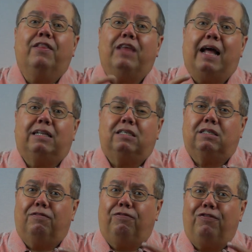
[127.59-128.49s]

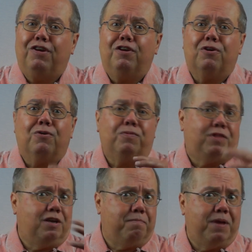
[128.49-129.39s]
That's fear,
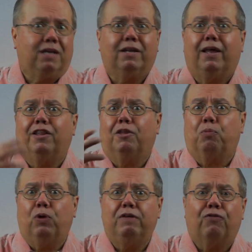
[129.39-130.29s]
the amygdala, and the
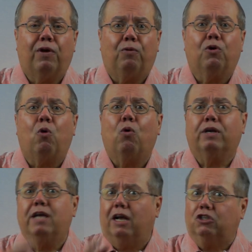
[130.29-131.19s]
prefrontal
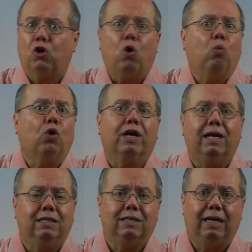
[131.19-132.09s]
cortex all
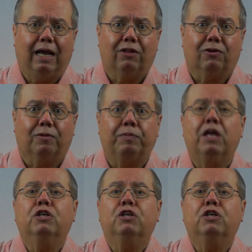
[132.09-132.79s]
working together.